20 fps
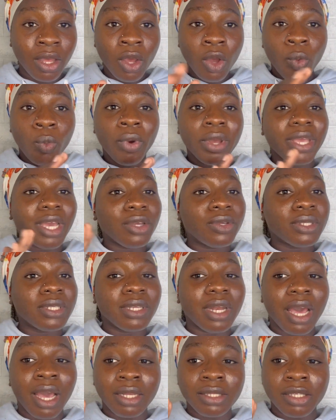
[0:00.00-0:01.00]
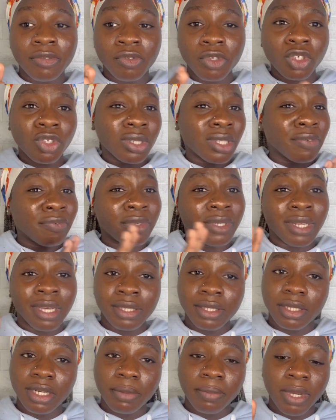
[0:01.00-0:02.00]
When you're using actives, not just even
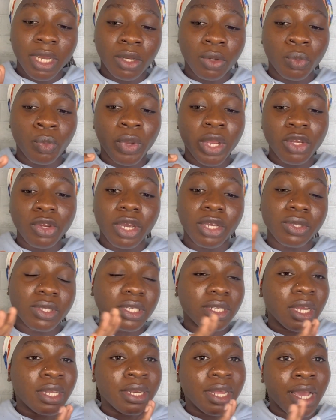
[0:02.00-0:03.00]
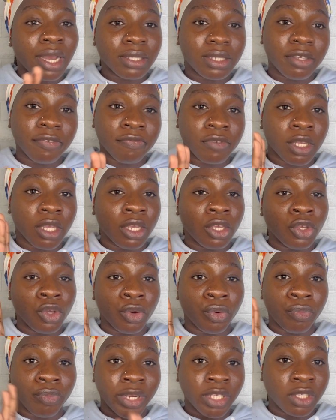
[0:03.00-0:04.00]
niacinamide, when you're using any active in
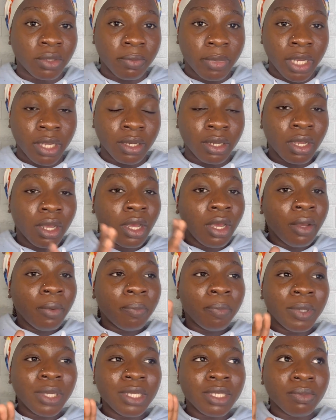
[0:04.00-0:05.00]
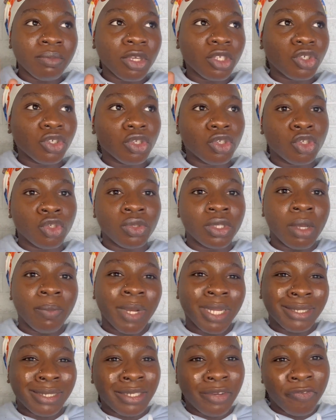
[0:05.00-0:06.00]
your regimen, please make sure to use them
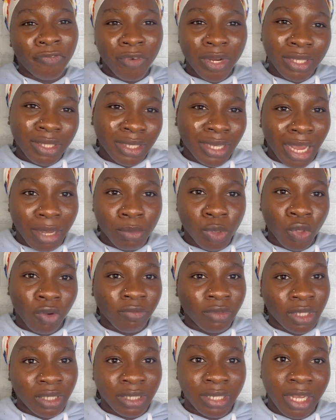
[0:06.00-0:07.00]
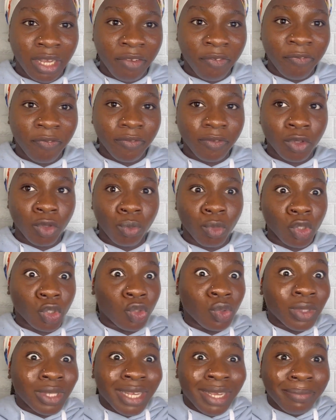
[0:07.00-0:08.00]
at different times of the day. If you must
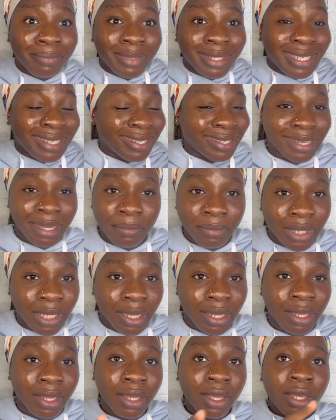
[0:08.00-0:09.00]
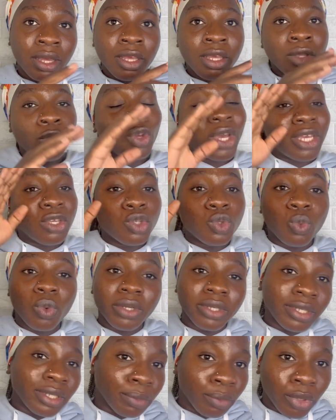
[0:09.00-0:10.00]
use them the same day, you can use
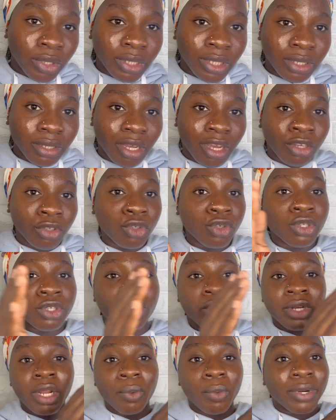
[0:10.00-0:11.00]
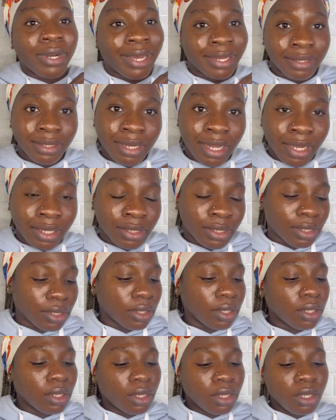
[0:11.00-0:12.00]
one in the morning and use the other one at night.
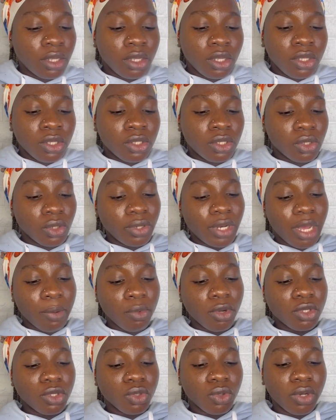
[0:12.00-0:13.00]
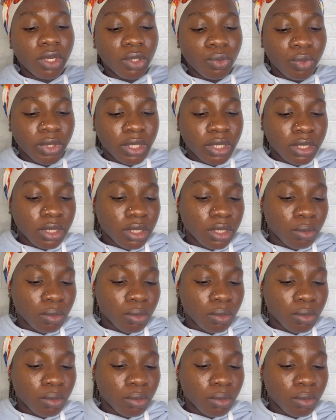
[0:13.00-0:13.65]
So now I'm going to go in with this